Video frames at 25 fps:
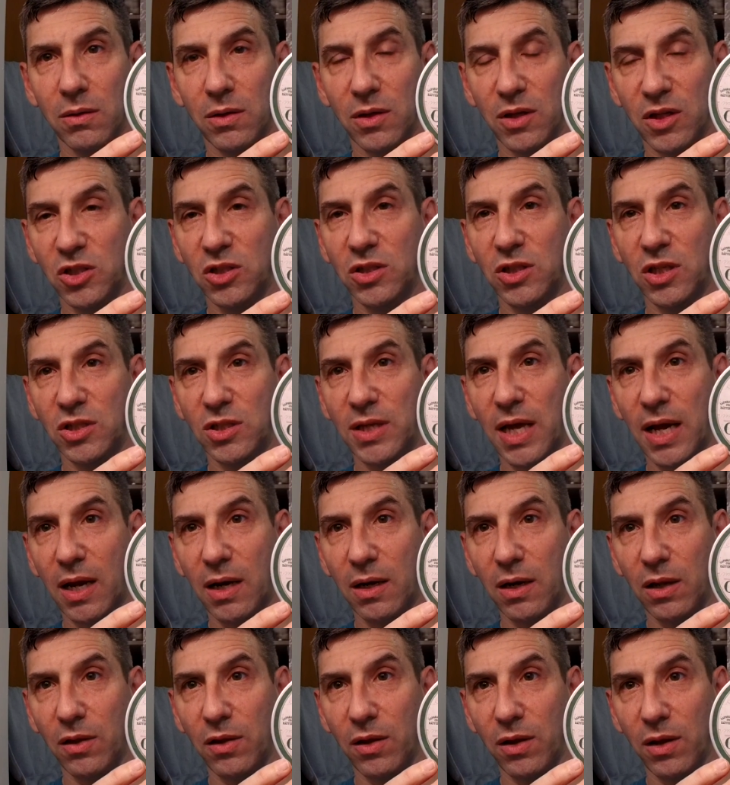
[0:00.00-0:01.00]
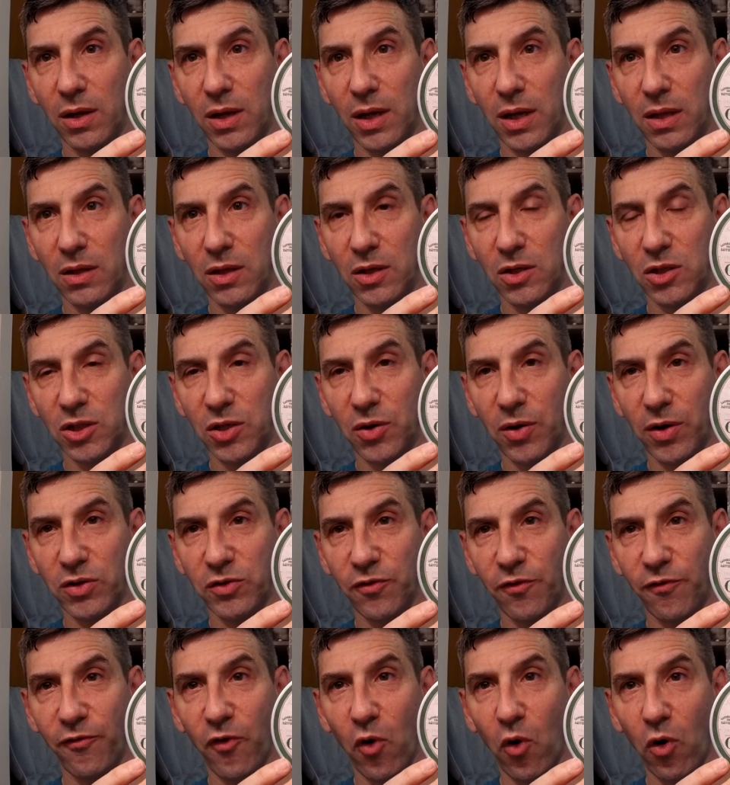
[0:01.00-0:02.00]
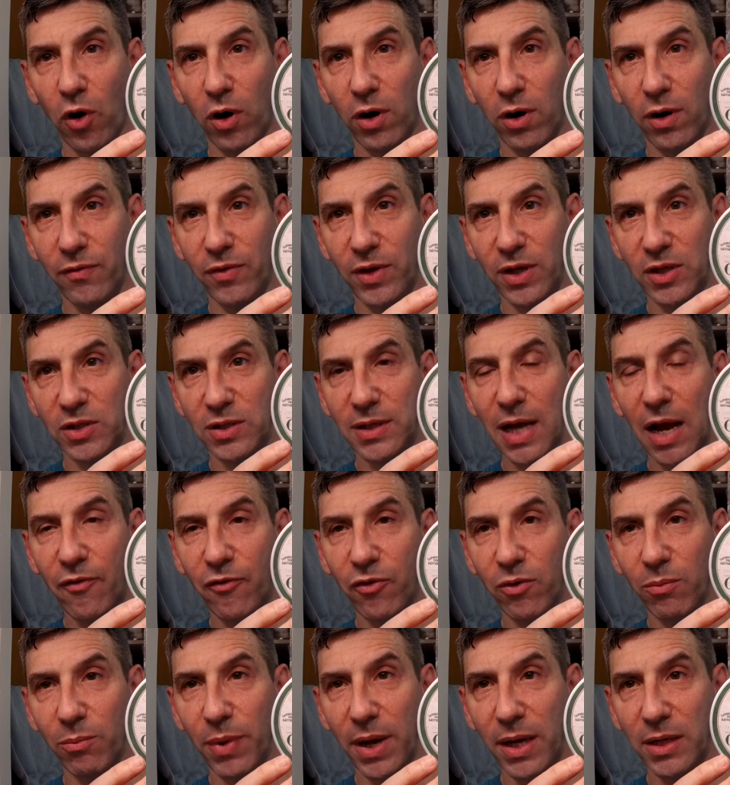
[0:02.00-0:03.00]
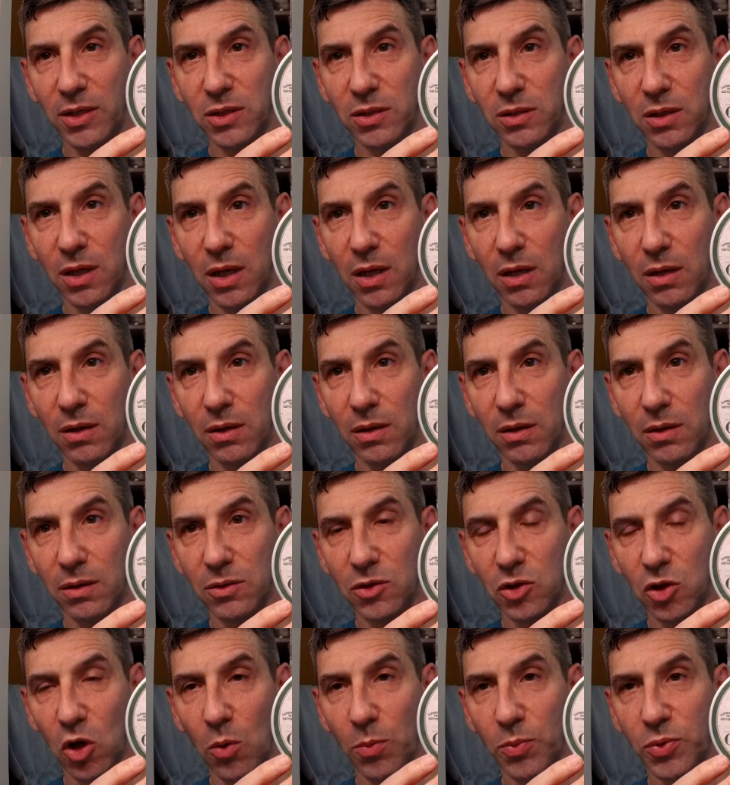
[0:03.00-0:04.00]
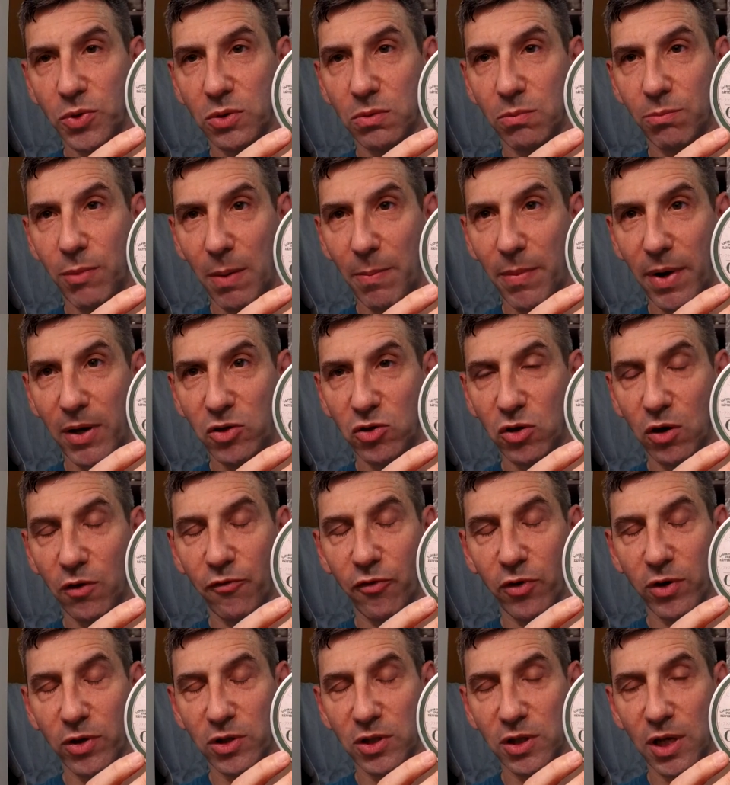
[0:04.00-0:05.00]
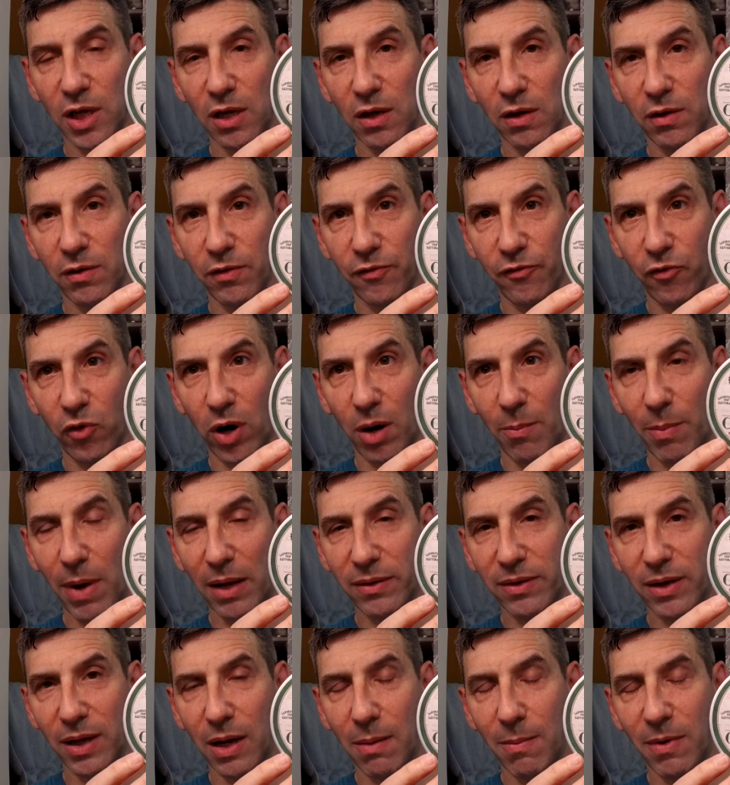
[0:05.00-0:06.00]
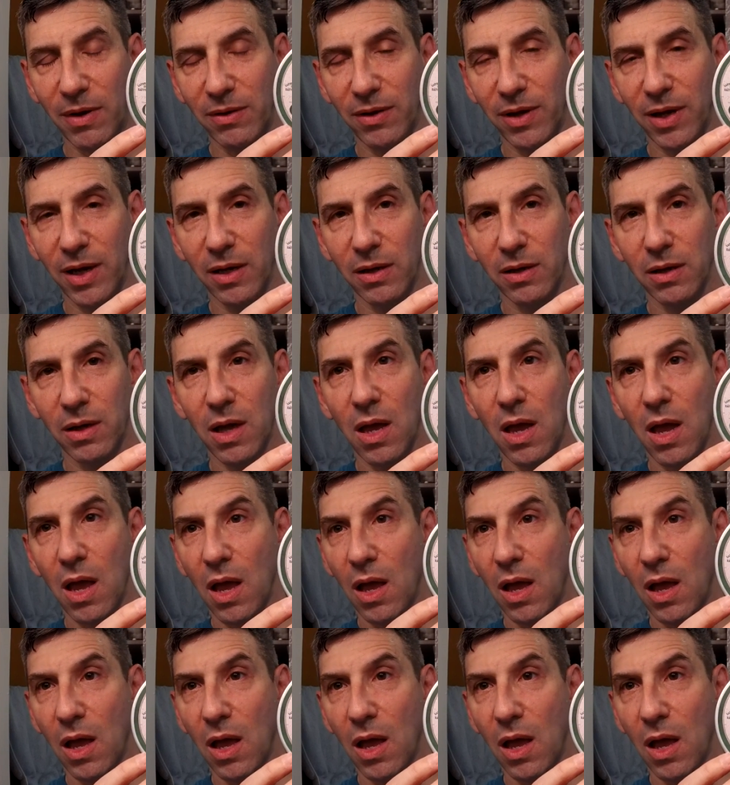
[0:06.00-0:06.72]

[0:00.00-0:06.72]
This is the second in the in the series of four of these saffron-based uh, soaps made by Chongfeng Singh for Abbate y La Mantia.